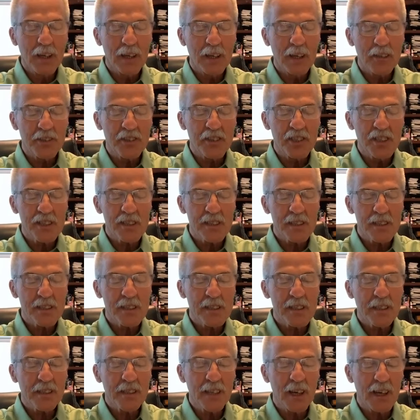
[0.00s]
Now, Jesus
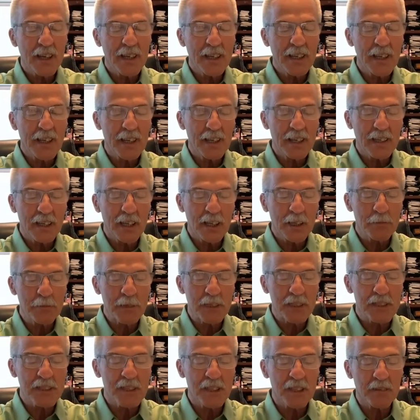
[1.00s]
had not yet come
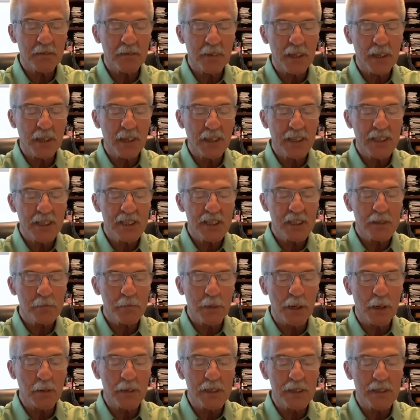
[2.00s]
into the village,
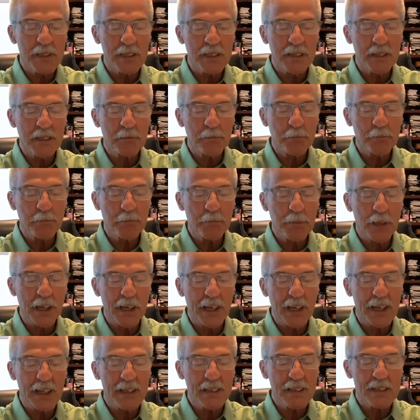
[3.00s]
but was in the
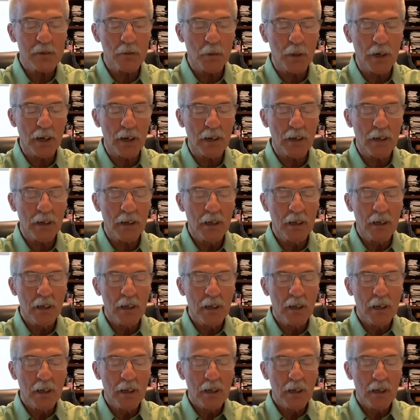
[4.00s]
place where
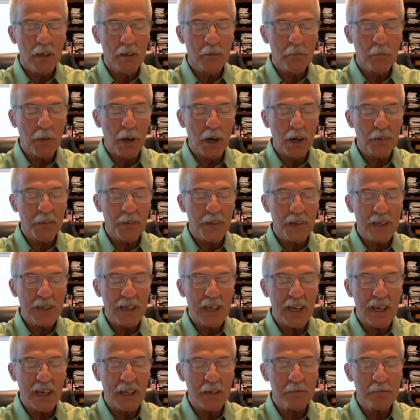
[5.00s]
Martha
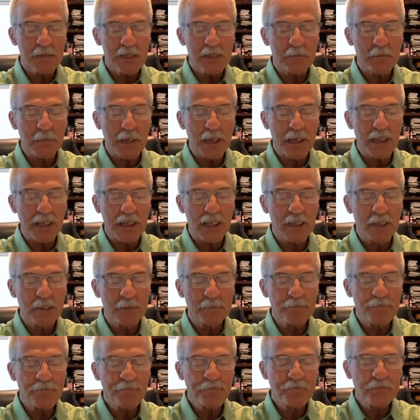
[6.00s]
came to meet
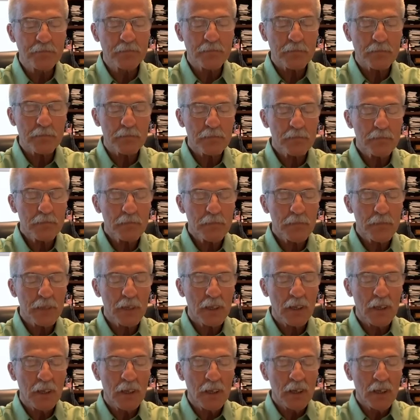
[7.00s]
him.
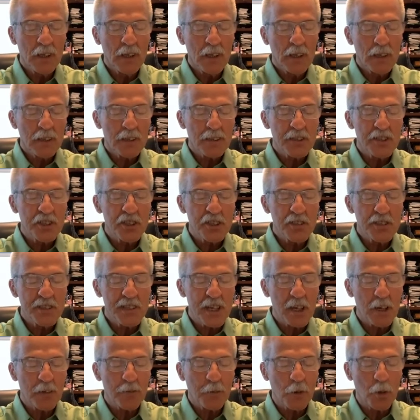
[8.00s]
The Jews,
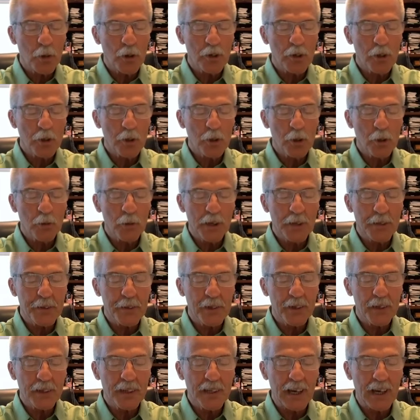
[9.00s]
therefore, who were with
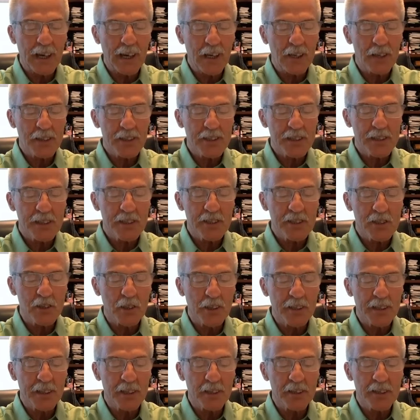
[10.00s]
her in the house,
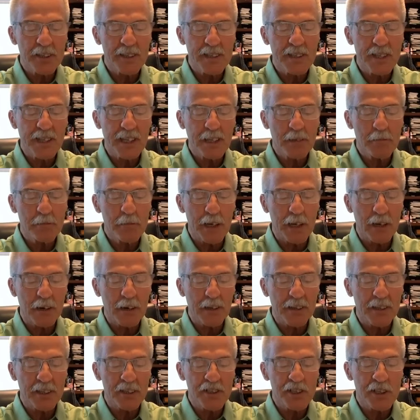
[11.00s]
consoling her, seeing
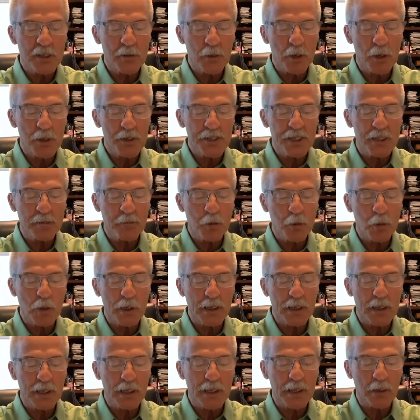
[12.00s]
Mary, that she rose up
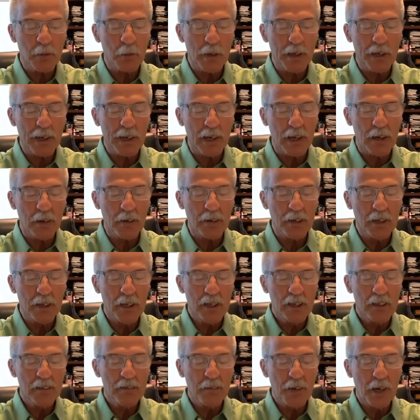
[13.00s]
quickly and went out,
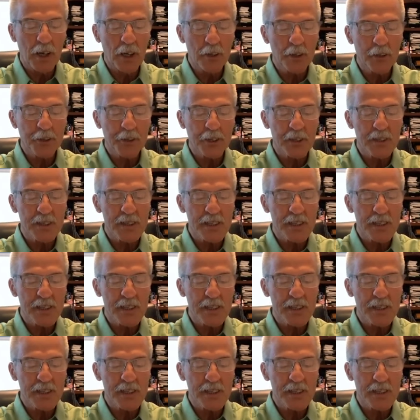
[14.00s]
followed her,